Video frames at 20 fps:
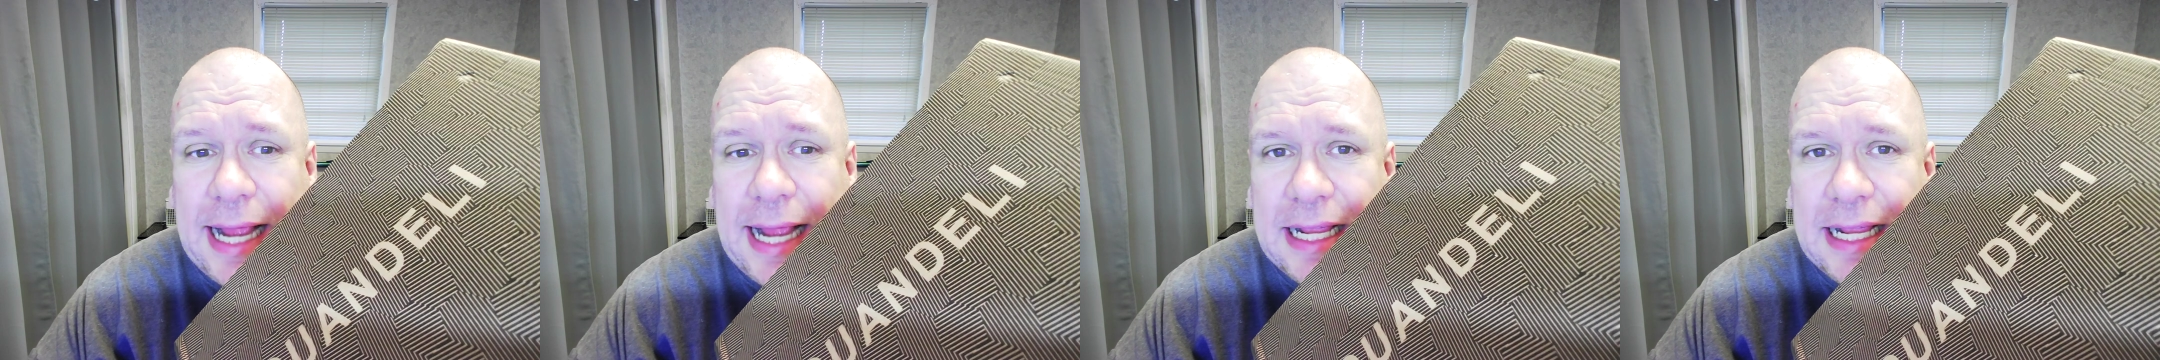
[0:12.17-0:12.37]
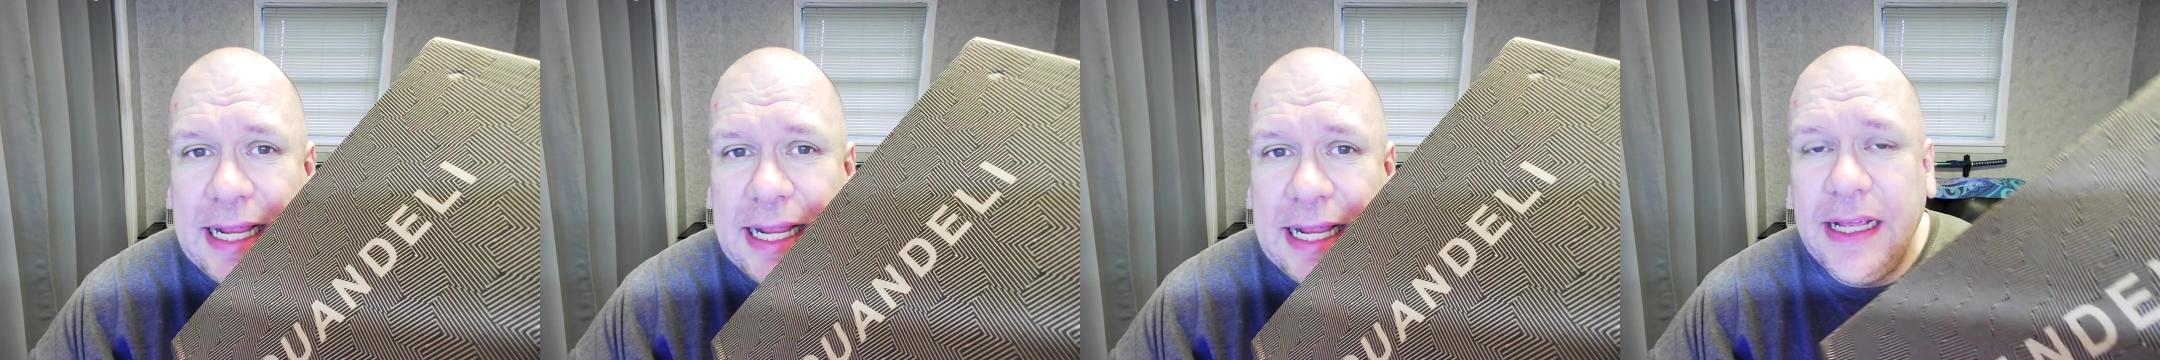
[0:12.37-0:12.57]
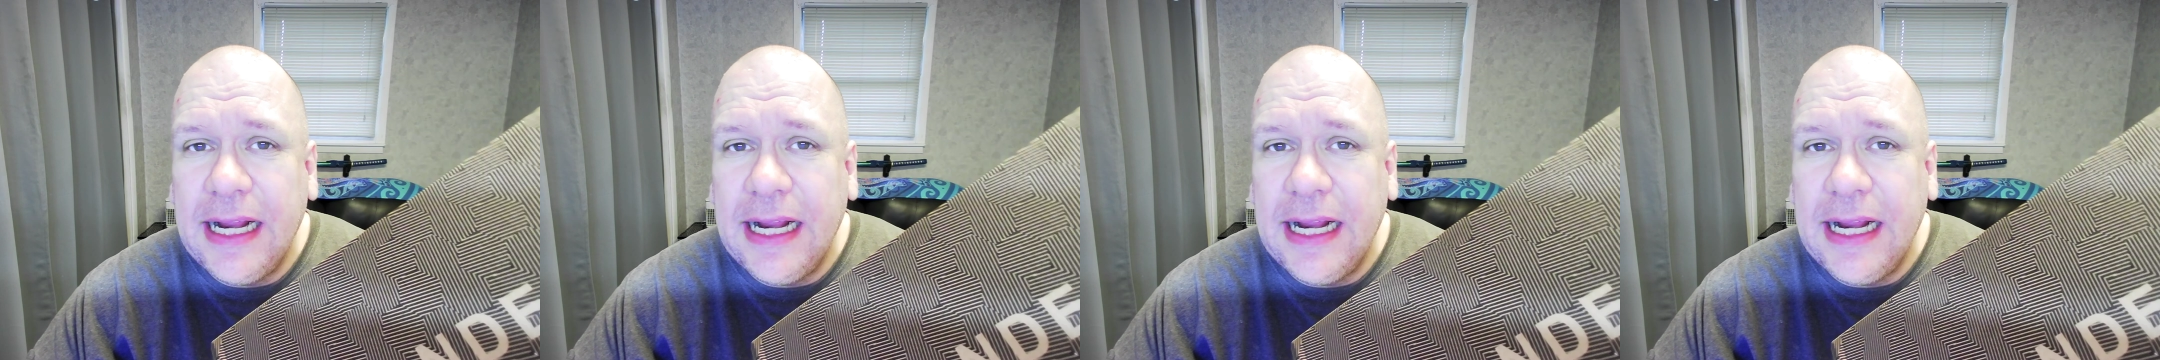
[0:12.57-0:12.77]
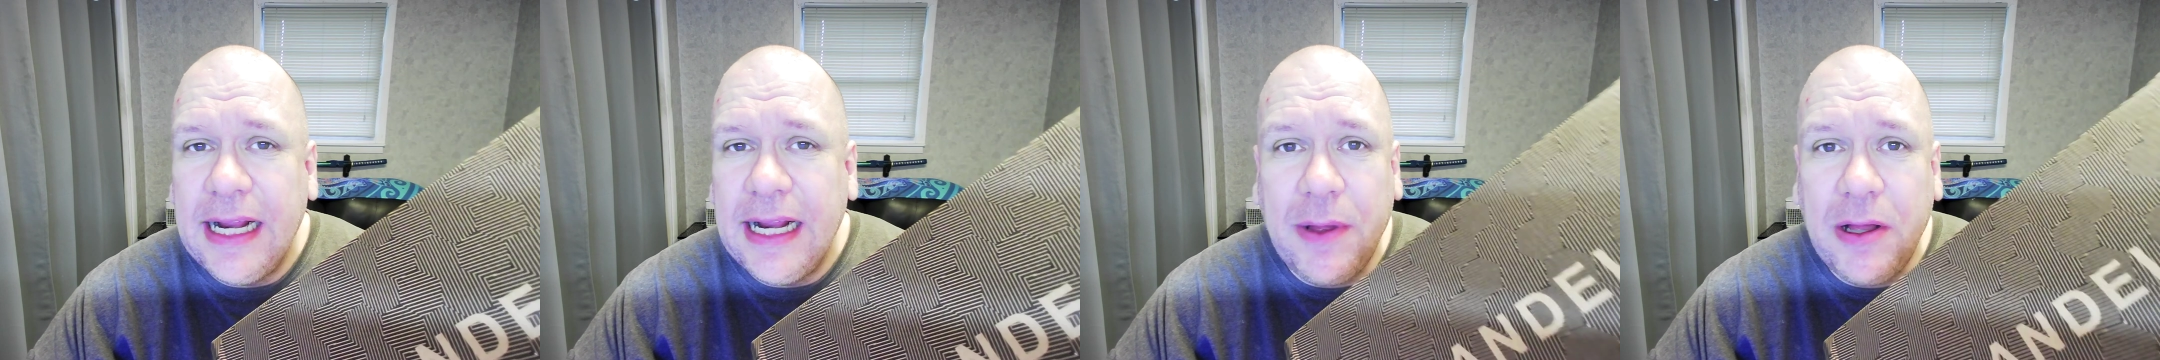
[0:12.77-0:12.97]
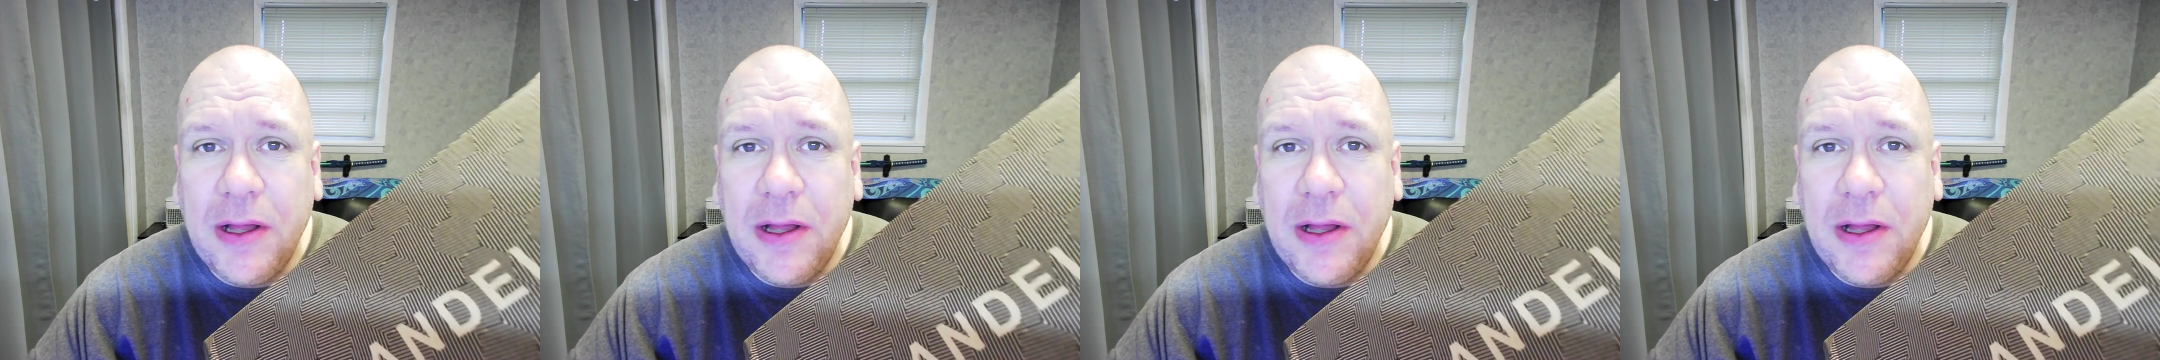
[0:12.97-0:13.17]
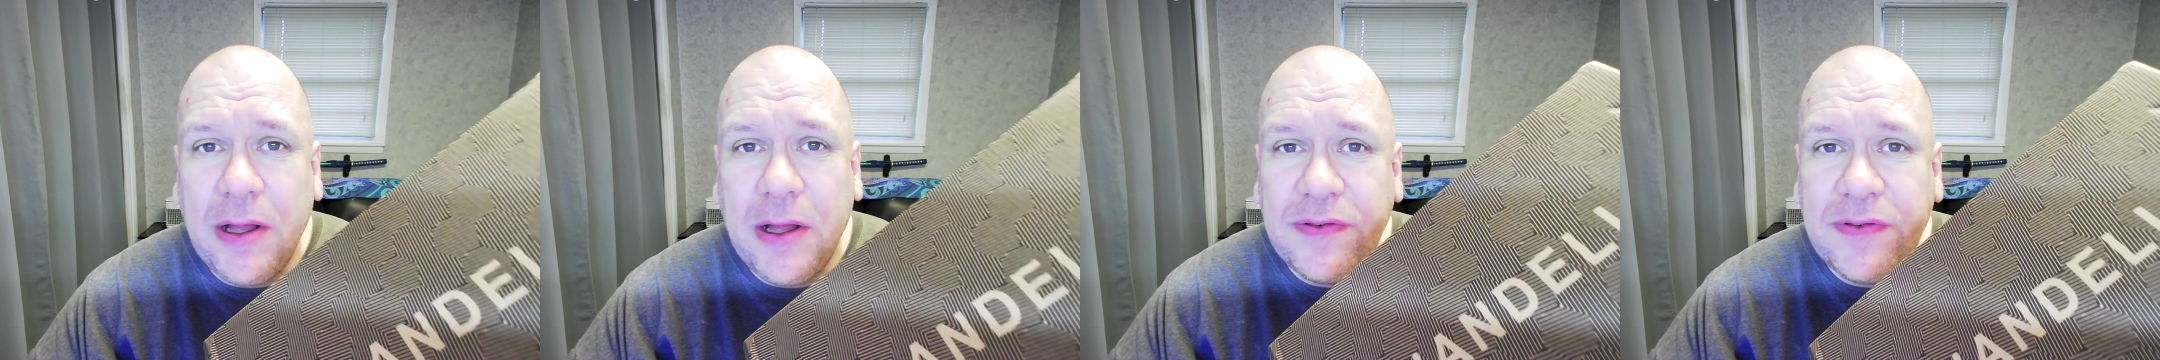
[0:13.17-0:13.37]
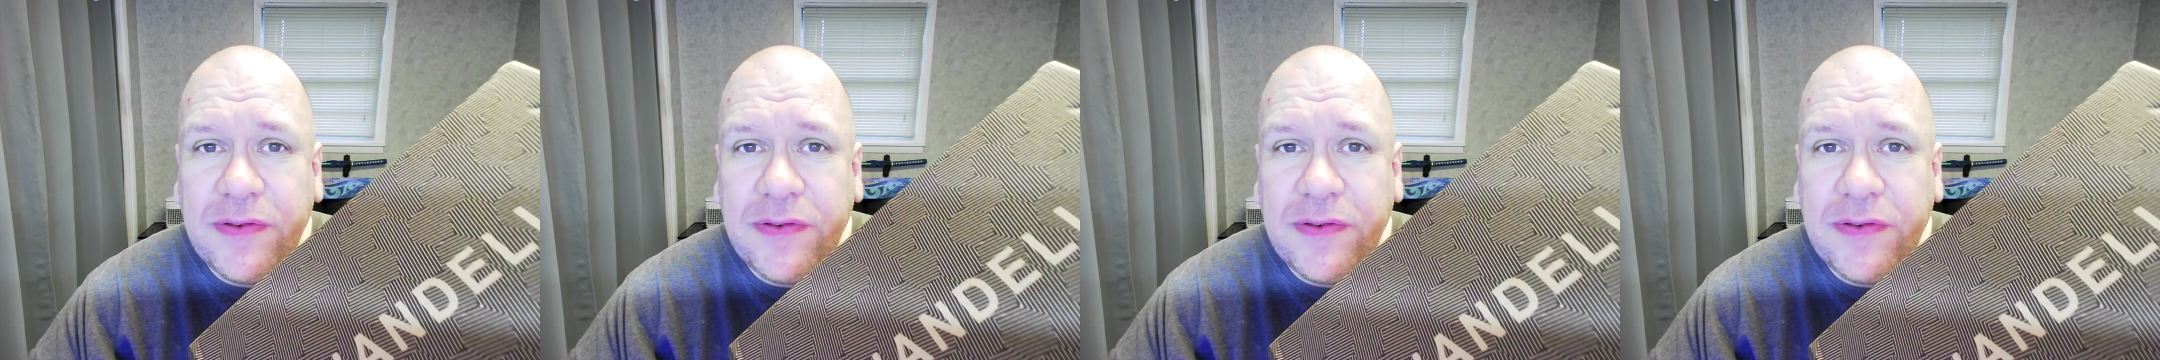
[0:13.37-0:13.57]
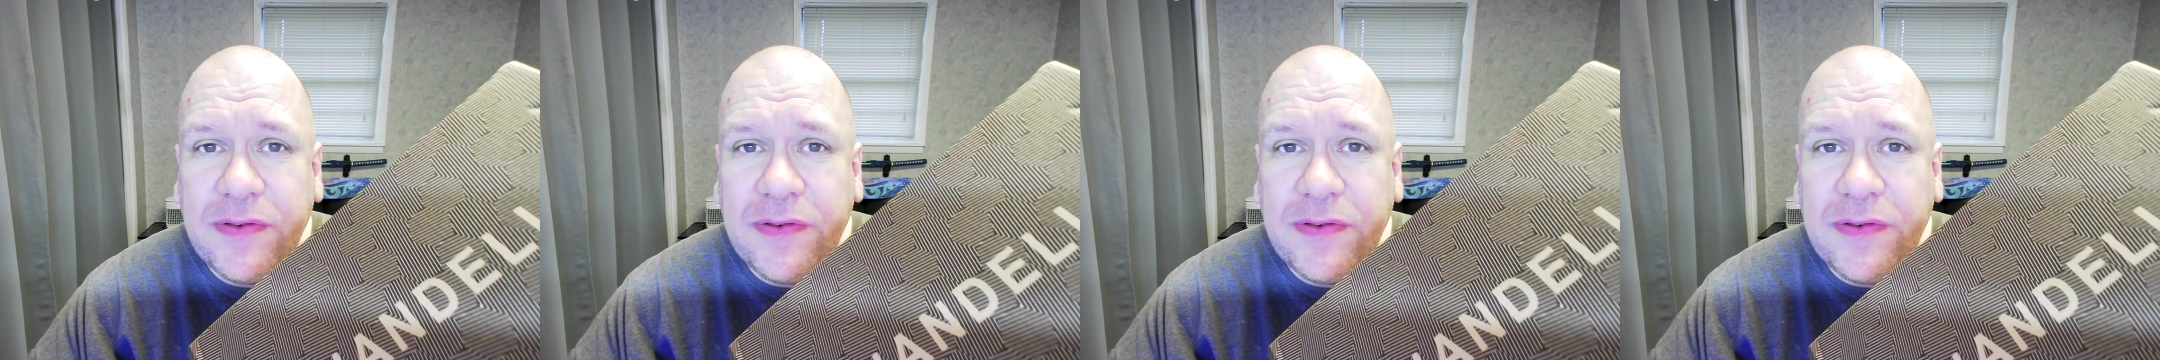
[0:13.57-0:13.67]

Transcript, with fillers: and I apologize for not getting the